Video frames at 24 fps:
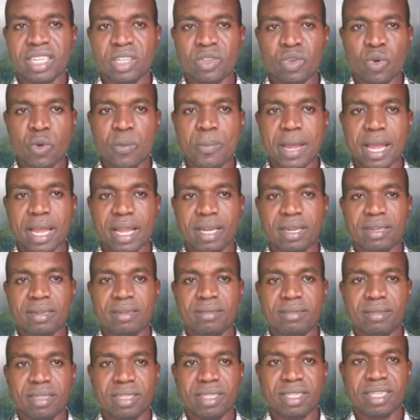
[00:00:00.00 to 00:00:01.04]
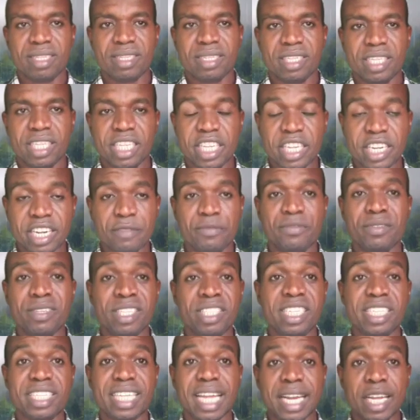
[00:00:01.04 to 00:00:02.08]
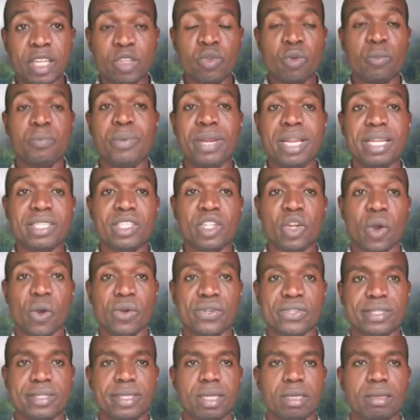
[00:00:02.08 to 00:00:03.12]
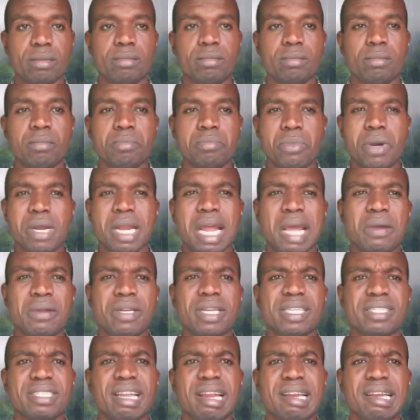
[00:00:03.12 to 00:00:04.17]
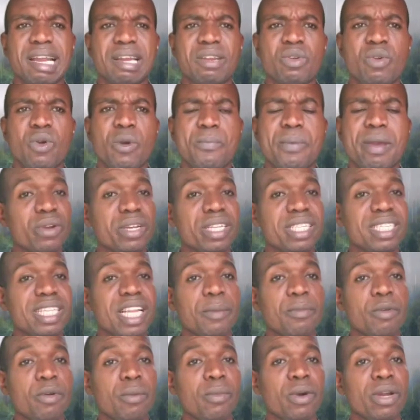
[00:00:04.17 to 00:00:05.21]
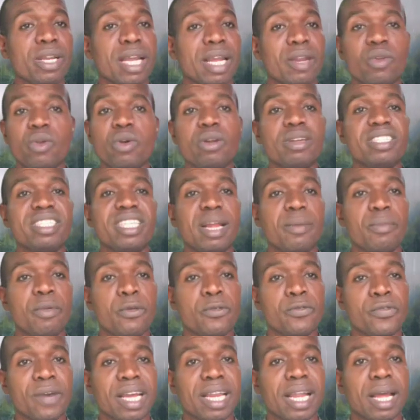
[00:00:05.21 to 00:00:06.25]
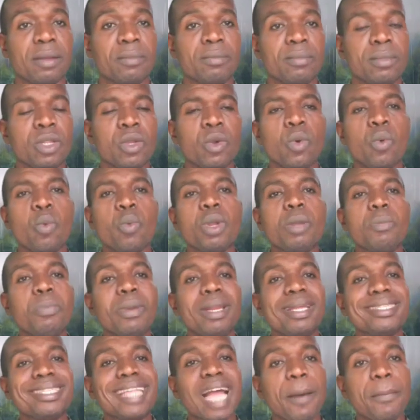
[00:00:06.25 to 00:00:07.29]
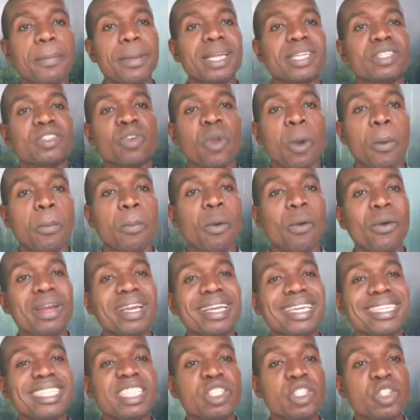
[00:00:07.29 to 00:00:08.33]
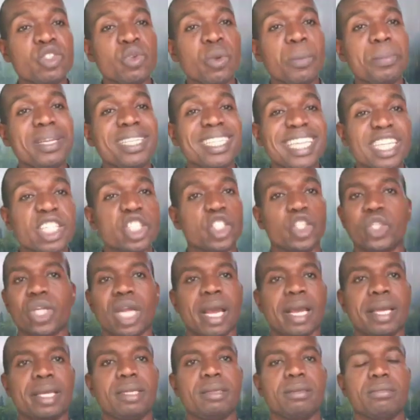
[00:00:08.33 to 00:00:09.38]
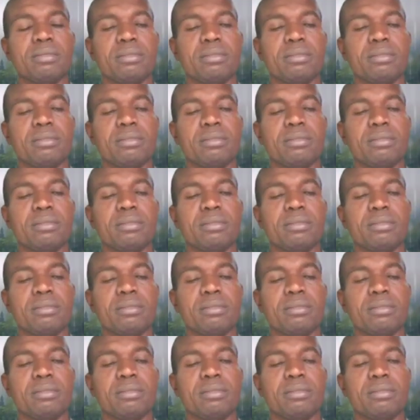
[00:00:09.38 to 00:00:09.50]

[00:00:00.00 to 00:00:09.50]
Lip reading: Reuben, he decided to place curse there. But I understand that no reasonable mother, no reasonable father will place that blessing upon his disobedient child.